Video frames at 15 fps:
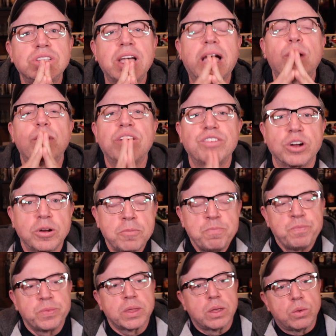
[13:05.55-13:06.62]
However,
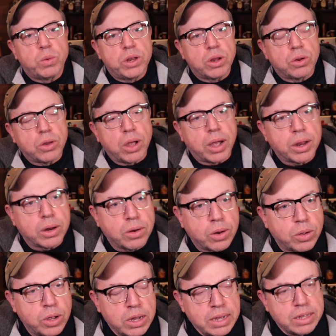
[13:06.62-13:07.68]
I don't
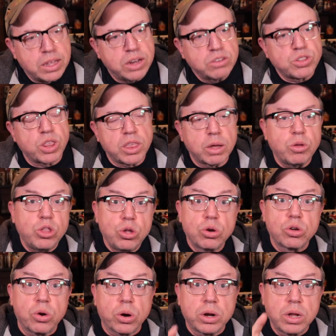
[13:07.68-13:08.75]
know. Here's the thing with
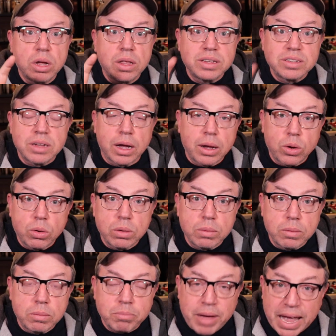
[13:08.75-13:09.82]
unicorn.
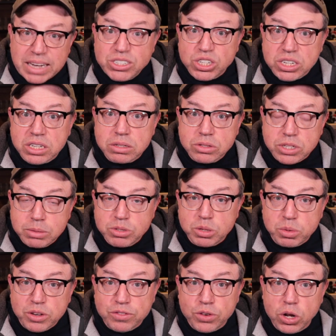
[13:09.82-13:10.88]
Magic seems to
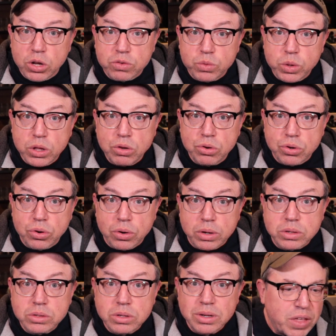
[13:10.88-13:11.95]
be involved with
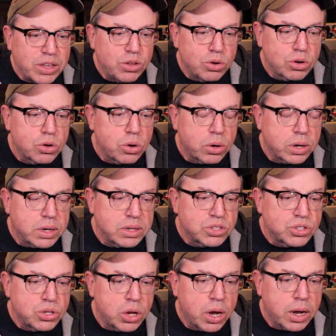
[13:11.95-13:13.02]
unicorns. A unicorn
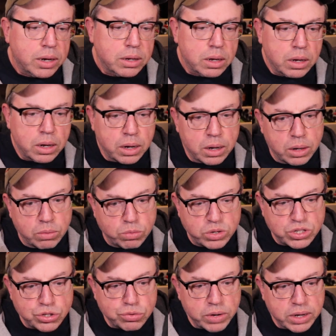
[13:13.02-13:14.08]
is not
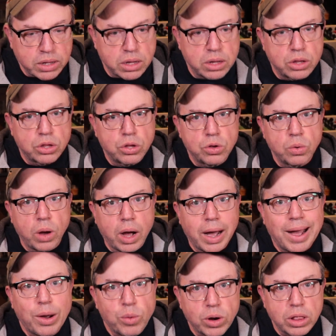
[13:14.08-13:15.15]
restricted to
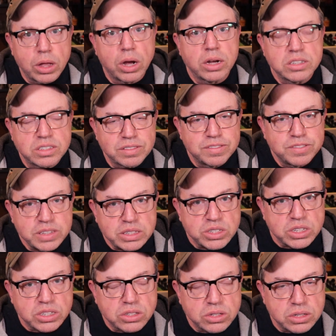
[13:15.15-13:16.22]
our laws of
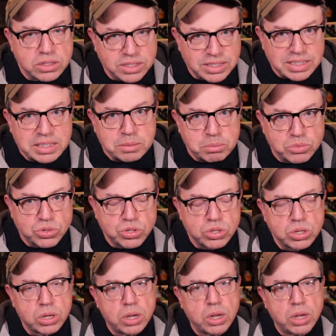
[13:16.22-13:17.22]
physics, it seems.